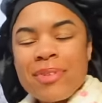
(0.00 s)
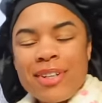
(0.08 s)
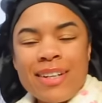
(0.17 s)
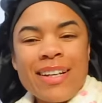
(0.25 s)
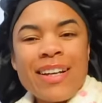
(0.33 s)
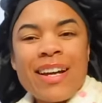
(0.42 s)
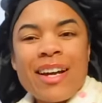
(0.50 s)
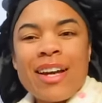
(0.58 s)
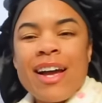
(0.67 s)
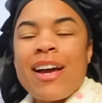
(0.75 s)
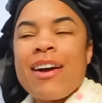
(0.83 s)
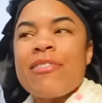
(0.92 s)
morning. I
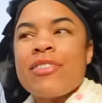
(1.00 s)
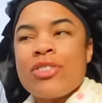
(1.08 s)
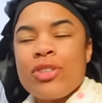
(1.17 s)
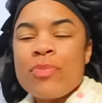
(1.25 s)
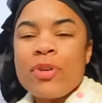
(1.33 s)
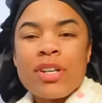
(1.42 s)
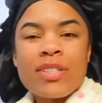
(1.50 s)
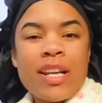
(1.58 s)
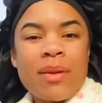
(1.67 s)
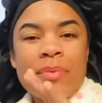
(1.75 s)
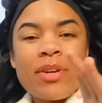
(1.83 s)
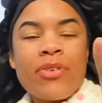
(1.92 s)
have two books that
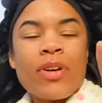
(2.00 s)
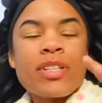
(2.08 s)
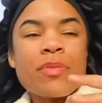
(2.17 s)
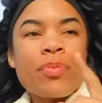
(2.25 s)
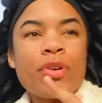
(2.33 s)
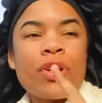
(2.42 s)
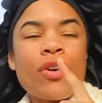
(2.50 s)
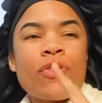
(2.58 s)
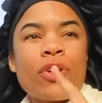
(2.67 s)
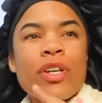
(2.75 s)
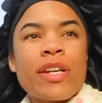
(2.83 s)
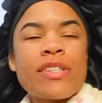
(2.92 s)
I'm going to put
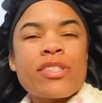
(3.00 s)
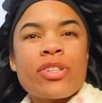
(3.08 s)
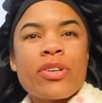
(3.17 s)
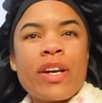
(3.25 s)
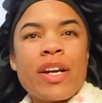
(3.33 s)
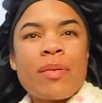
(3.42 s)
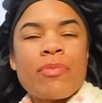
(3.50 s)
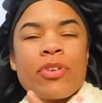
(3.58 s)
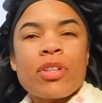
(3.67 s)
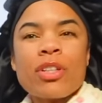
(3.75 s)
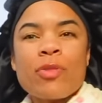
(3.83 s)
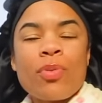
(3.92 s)
over on Instagram for
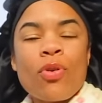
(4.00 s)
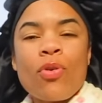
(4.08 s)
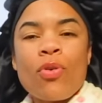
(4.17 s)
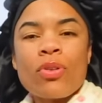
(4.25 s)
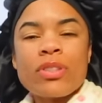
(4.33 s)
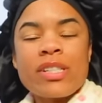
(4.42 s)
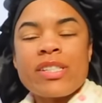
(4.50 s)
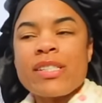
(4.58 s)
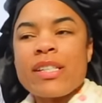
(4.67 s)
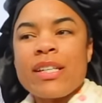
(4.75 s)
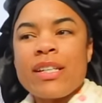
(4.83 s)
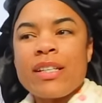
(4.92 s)
a little poll to
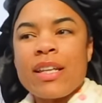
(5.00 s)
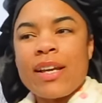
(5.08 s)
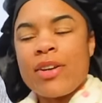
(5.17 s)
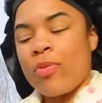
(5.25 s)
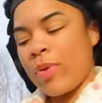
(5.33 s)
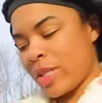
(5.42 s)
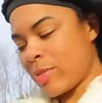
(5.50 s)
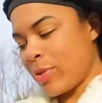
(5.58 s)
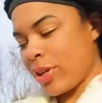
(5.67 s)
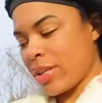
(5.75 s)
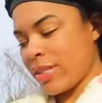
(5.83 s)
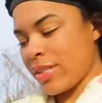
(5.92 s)
see like which
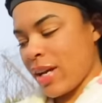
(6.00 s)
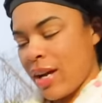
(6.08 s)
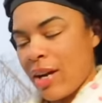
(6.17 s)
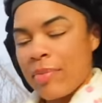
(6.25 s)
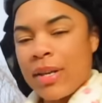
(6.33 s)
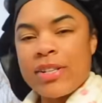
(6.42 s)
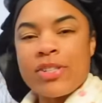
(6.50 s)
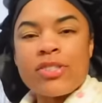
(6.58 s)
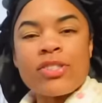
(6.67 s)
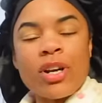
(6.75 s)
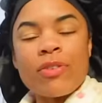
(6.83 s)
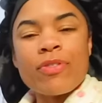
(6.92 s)
books um, that I should
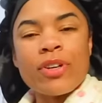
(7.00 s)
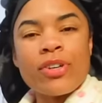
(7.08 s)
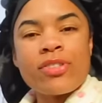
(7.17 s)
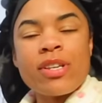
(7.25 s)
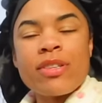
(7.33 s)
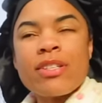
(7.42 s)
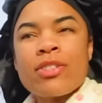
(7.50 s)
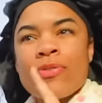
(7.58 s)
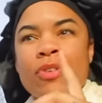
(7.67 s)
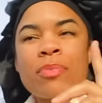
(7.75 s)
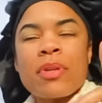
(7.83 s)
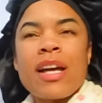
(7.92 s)
start first. And these are
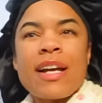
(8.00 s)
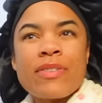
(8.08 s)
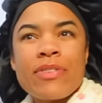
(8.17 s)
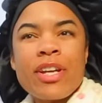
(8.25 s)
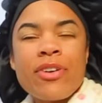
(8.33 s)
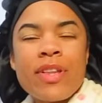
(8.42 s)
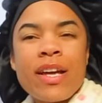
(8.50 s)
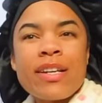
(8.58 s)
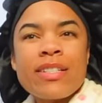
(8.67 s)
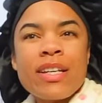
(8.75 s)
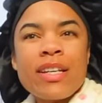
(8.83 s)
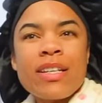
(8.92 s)
from the last video that I
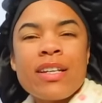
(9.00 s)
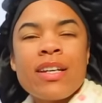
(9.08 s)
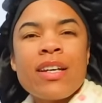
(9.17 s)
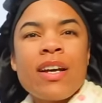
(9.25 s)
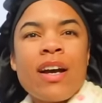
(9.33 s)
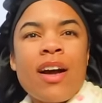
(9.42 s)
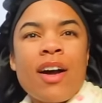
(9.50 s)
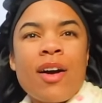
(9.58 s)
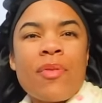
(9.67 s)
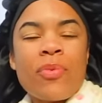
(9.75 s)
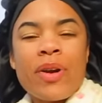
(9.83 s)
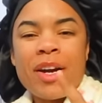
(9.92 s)
did
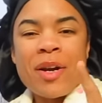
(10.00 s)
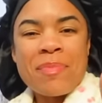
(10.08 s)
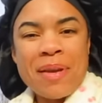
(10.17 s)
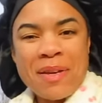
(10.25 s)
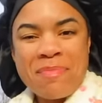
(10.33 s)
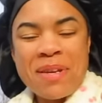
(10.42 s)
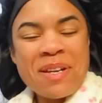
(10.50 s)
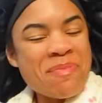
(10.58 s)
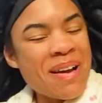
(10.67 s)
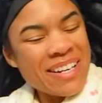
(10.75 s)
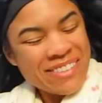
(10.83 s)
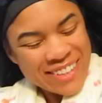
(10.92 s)
um, where Bane picked
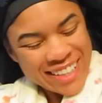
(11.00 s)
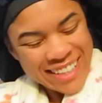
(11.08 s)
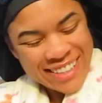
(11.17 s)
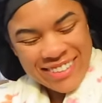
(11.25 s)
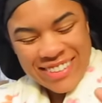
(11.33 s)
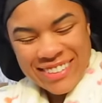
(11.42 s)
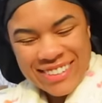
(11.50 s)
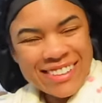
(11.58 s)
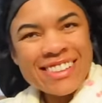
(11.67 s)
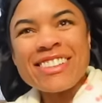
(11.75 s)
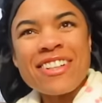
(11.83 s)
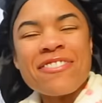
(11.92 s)
my reads, which was
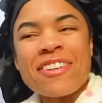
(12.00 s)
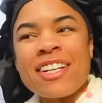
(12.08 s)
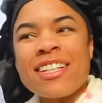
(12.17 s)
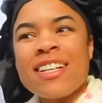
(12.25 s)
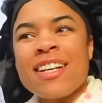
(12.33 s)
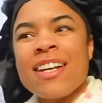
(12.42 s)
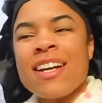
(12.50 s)
so fun.